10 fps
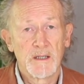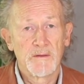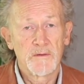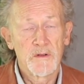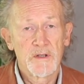
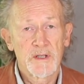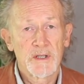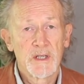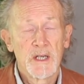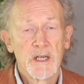foods
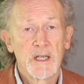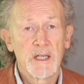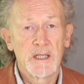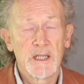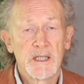
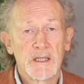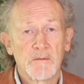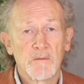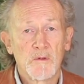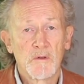and eating
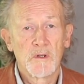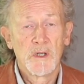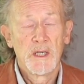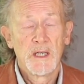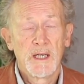more
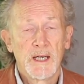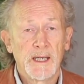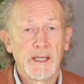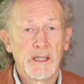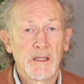
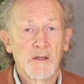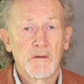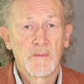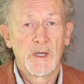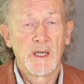
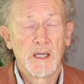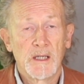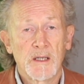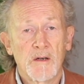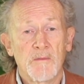
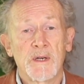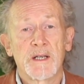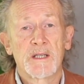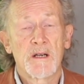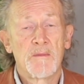
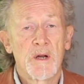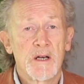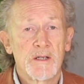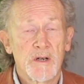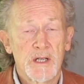complex
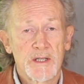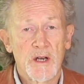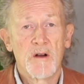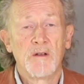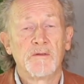carbohydrates, a
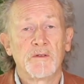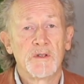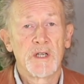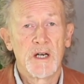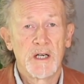whole food
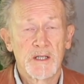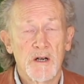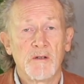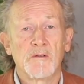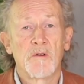diet,
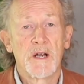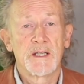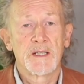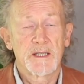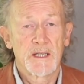whole
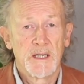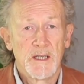grains,